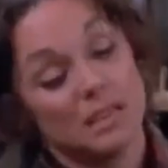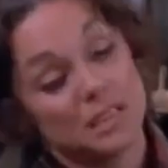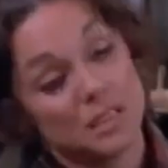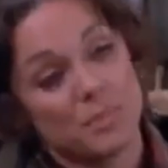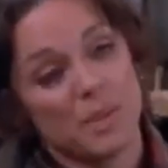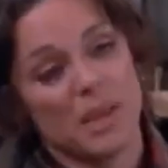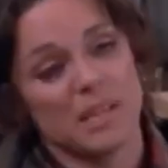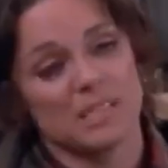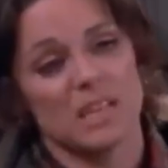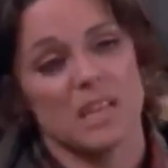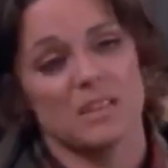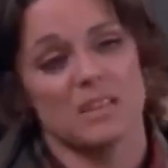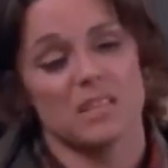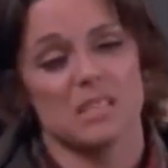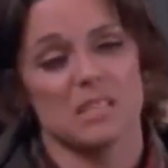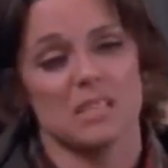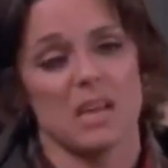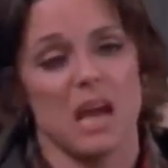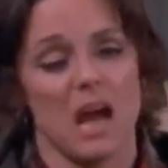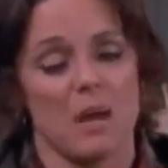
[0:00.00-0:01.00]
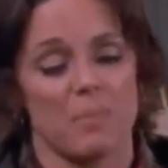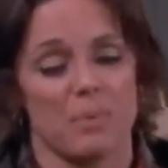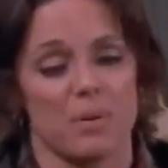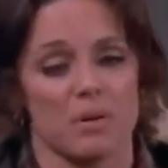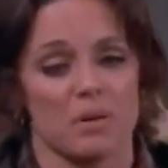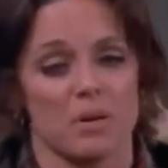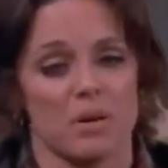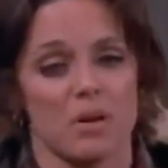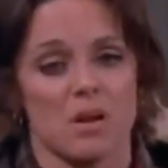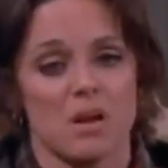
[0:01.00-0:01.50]
It depends on the
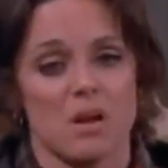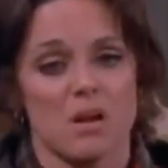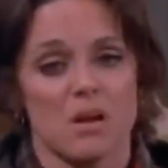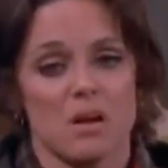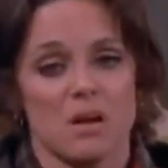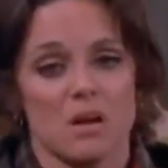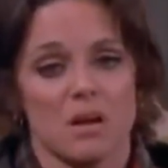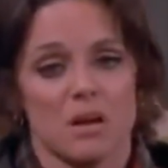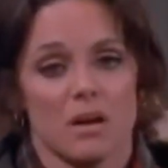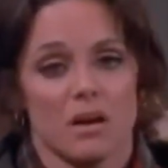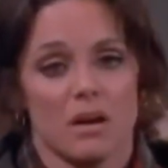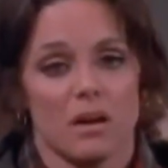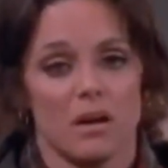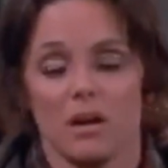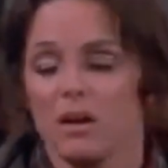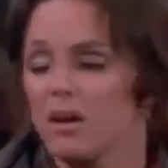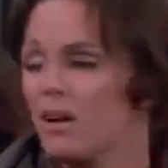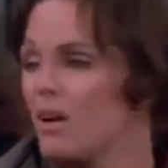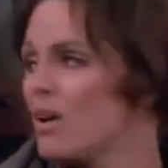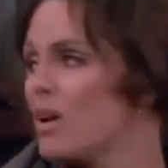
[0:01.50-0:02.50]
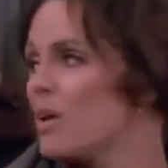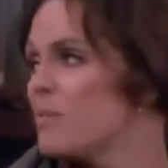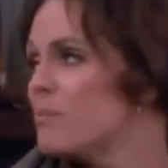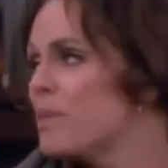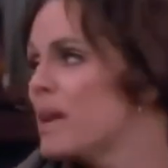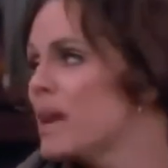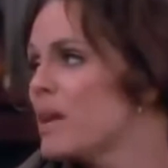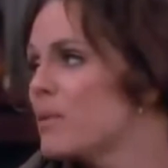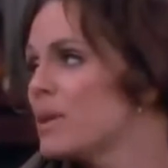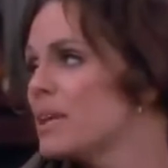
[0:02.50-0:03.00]
stop. Oh,
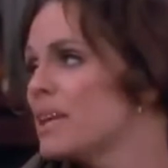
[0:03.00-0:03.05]
man.